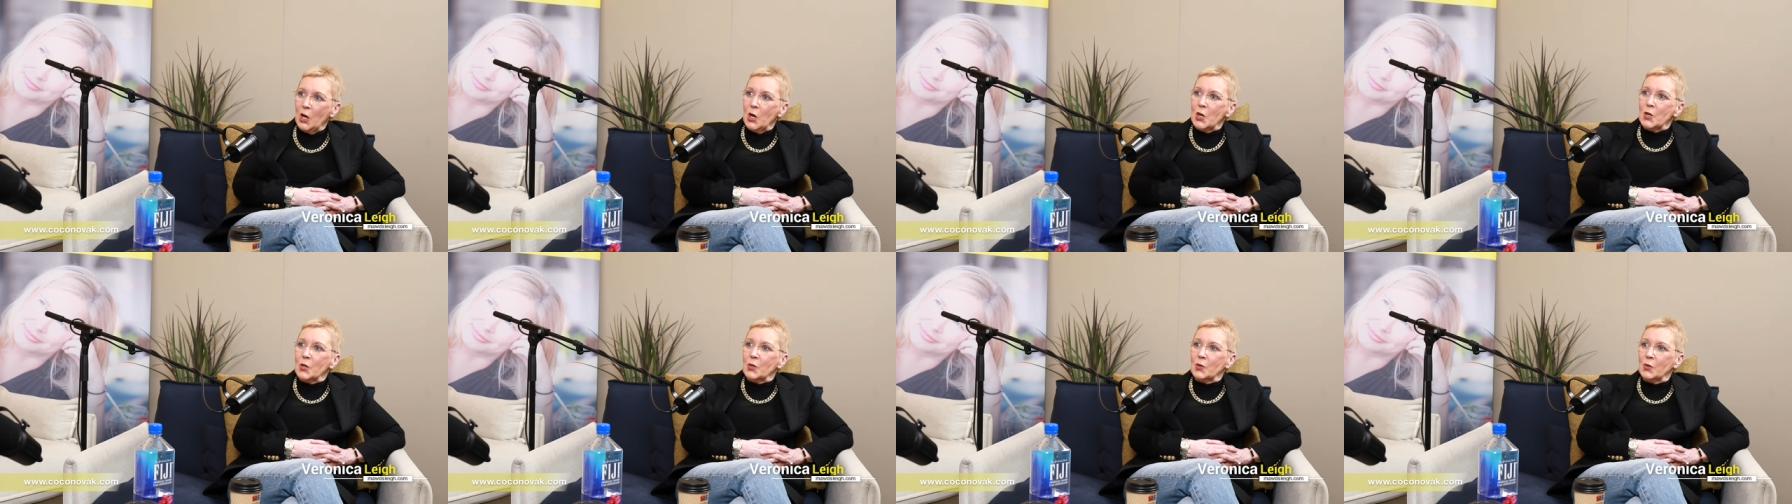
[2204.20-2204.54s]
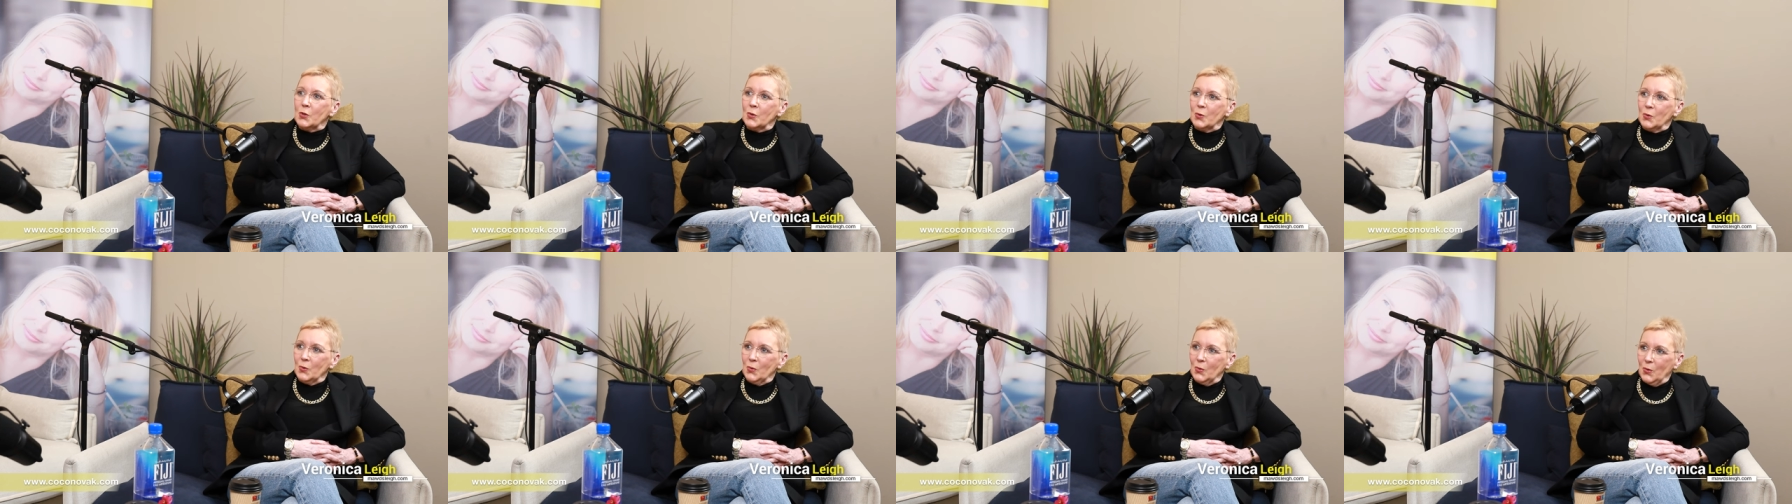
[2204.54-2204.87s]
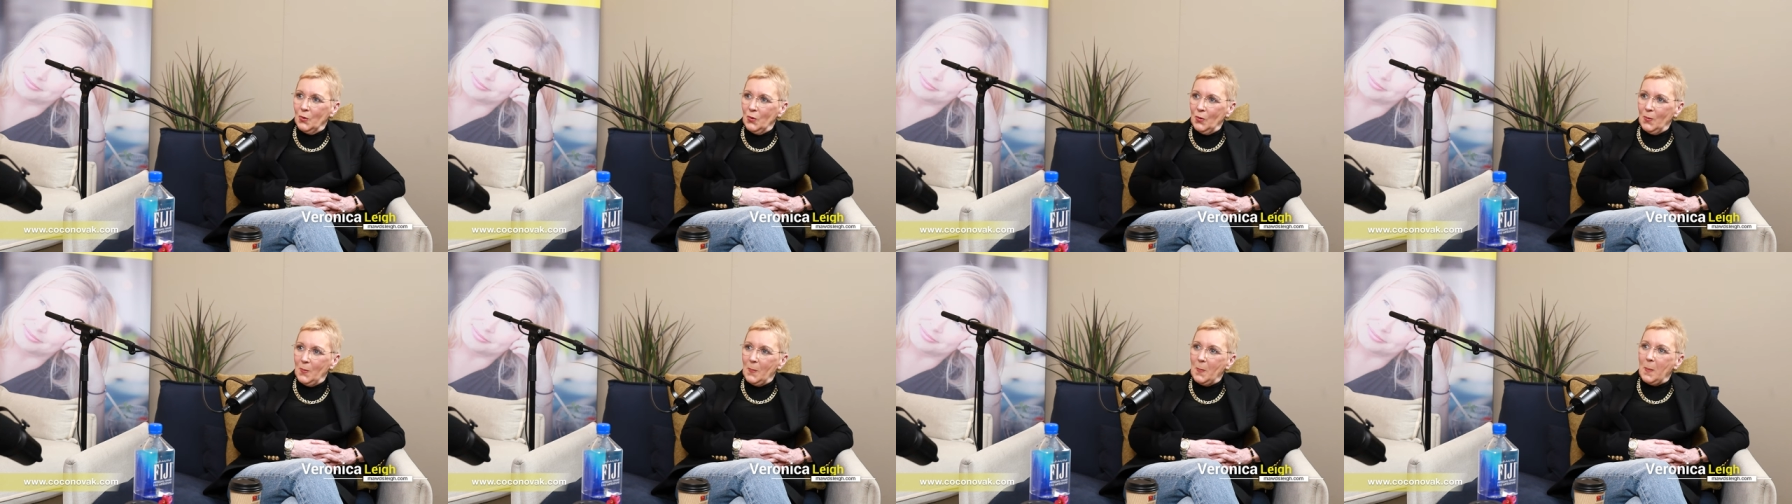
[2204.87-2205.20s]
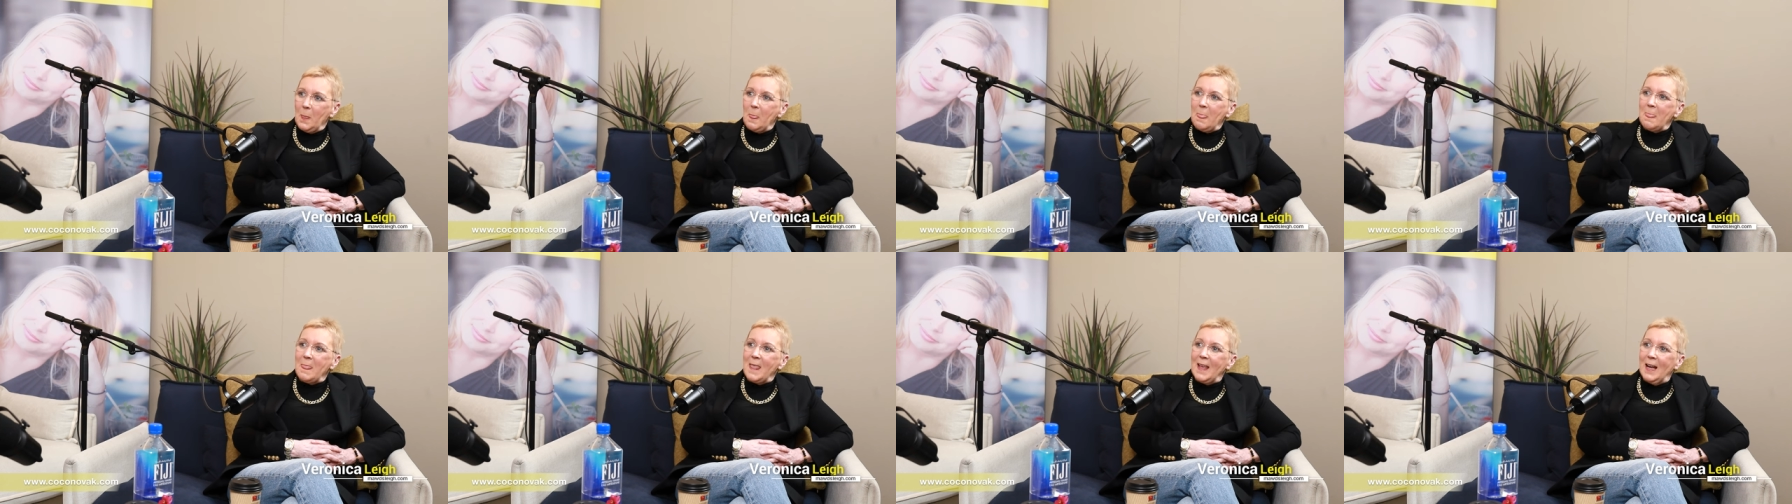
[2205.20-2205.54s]
Wow. So
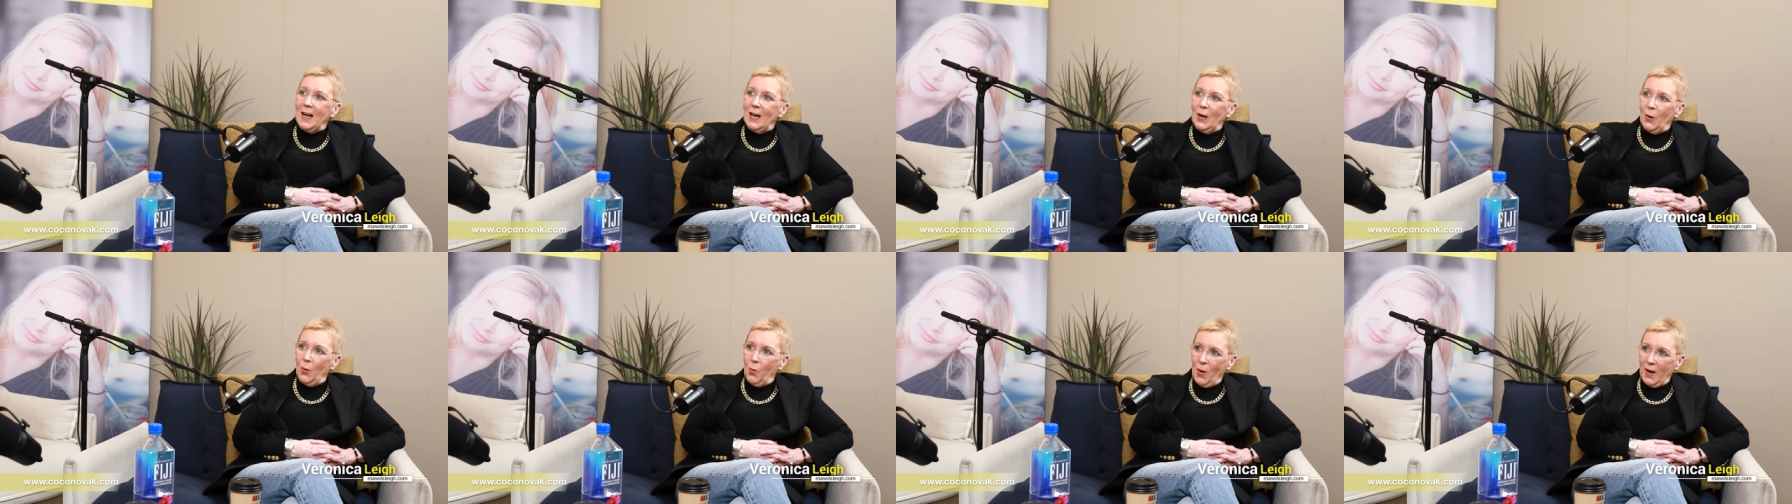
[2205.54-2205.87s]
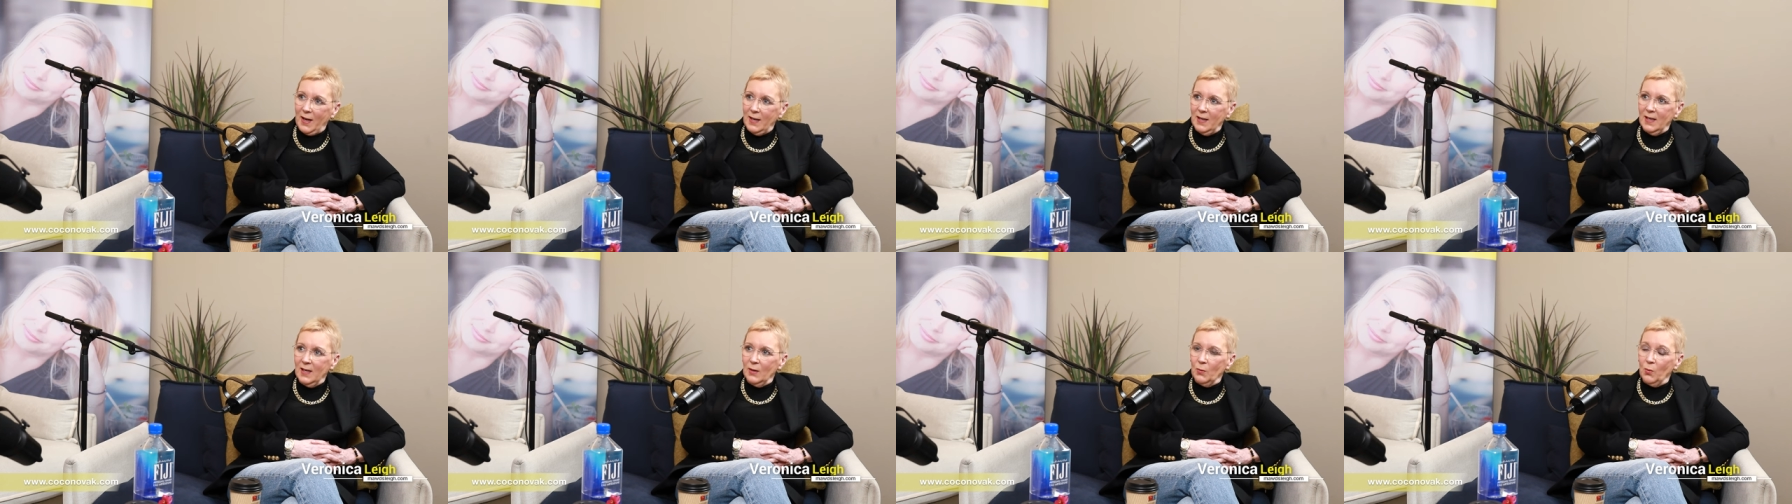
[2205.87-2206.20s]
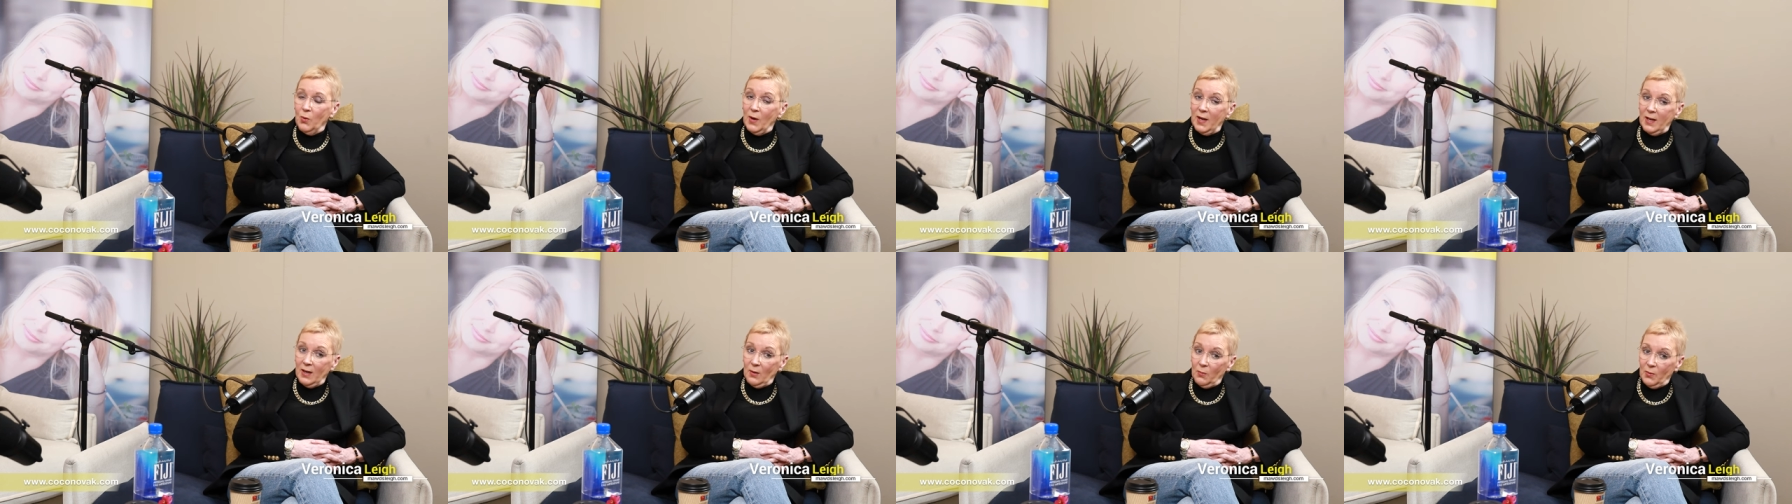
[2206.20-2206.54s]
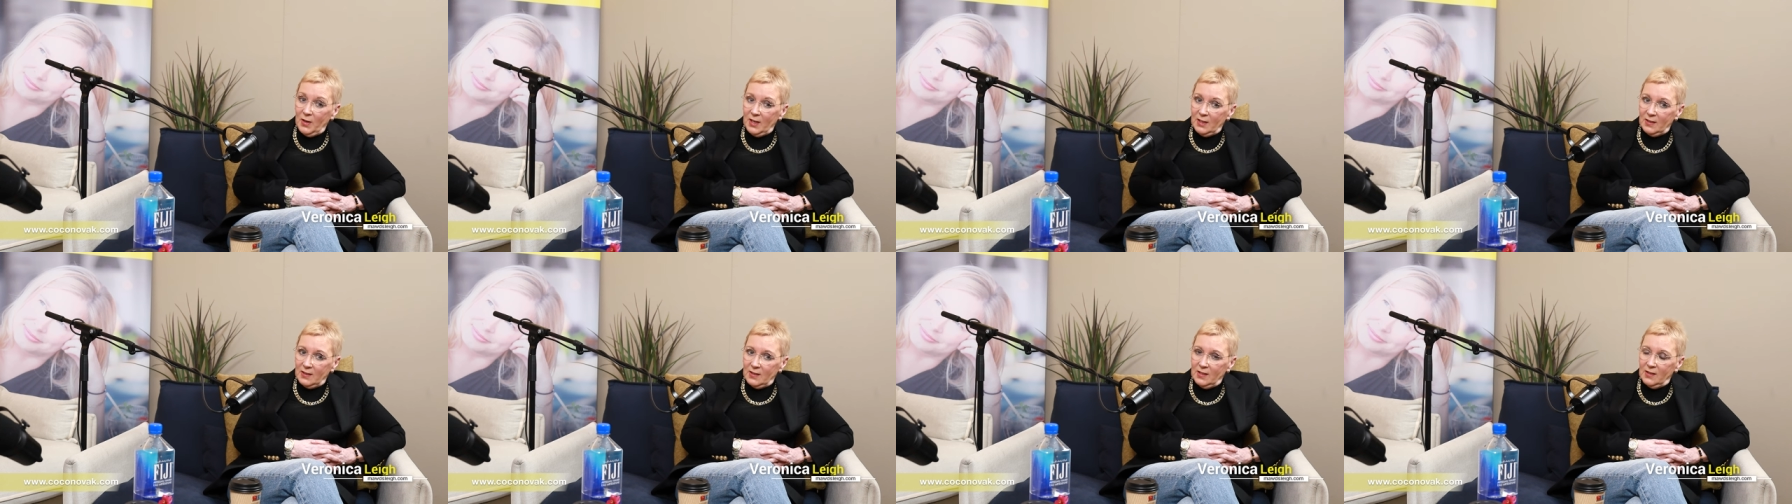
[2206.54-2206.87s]
when I
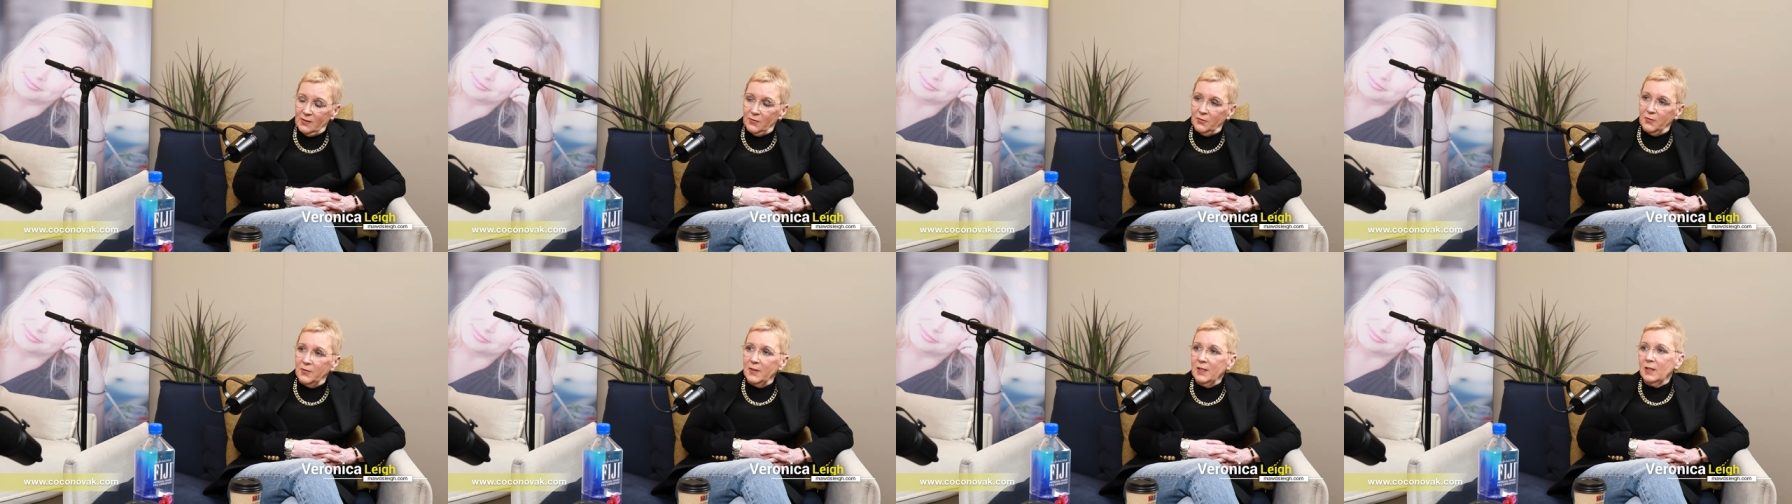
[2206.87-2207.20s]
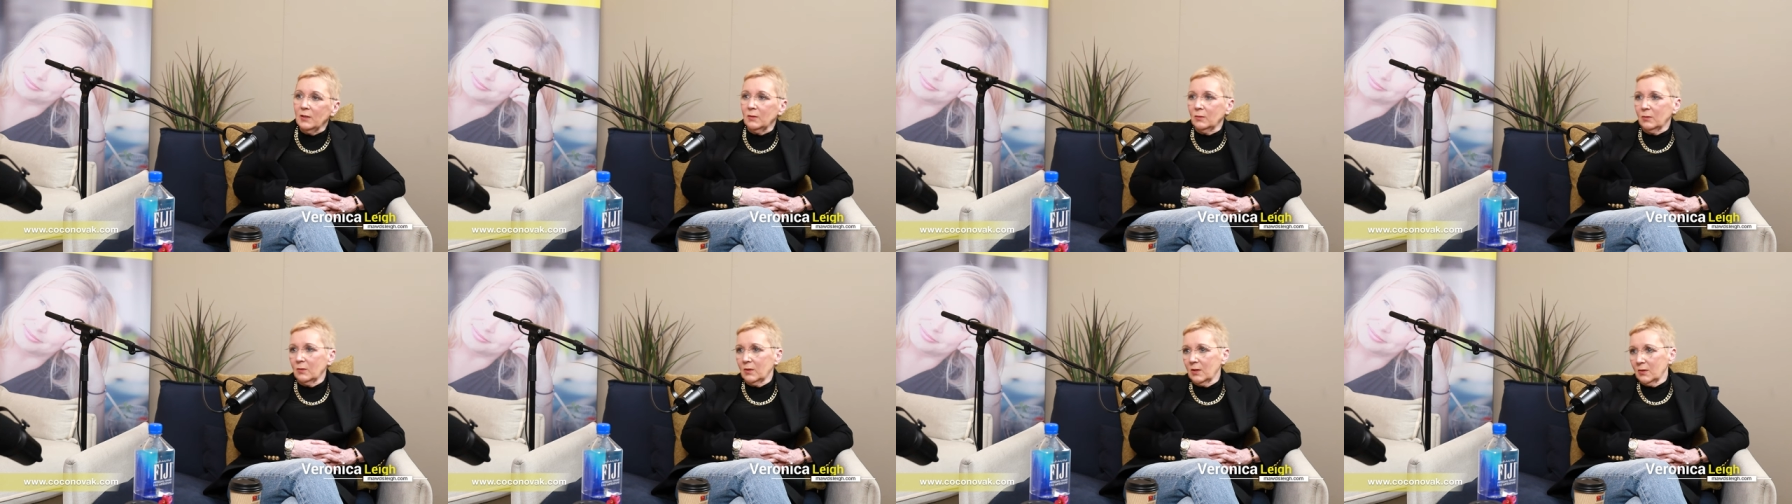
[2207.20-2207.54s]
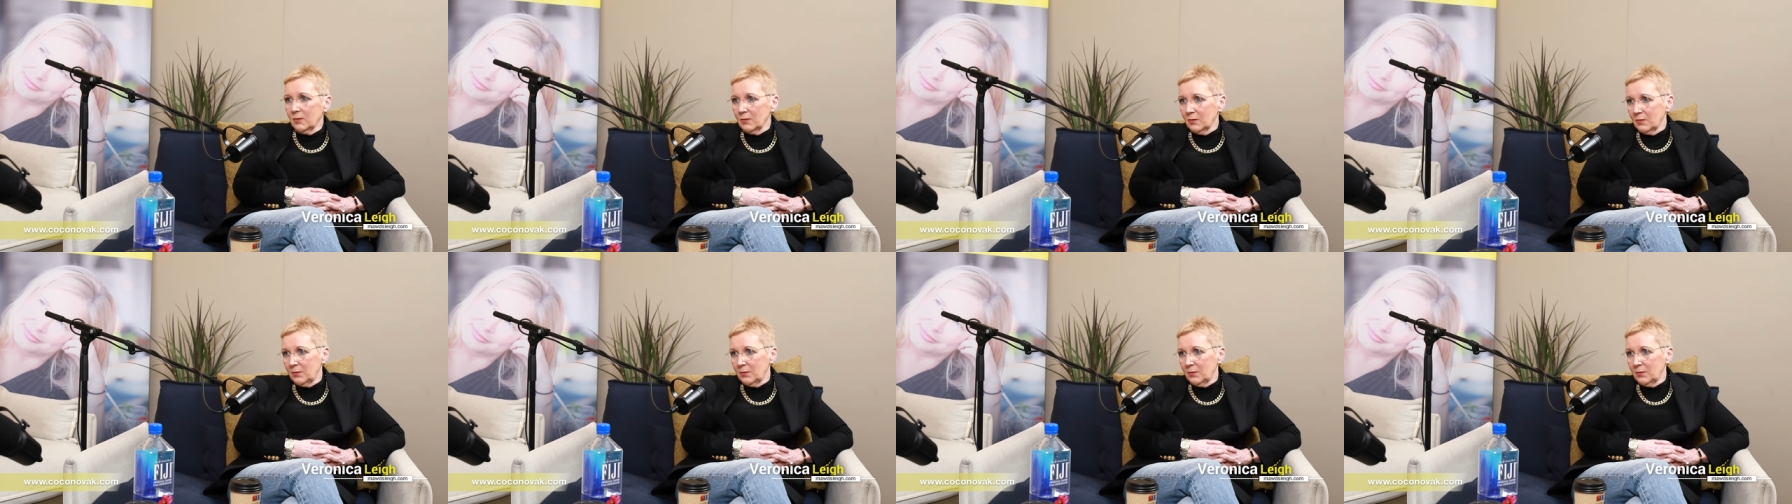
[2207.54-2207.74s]
went to the field